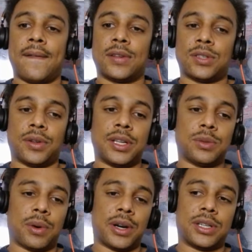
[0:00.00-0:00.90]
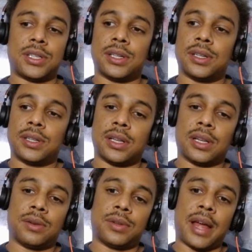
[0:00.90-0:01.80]
So these words
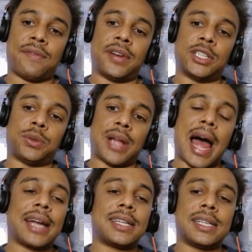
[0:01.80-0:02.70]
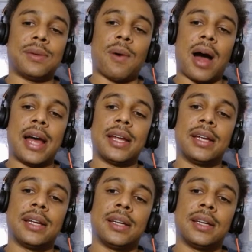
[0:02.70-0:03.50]
that finish with ITY,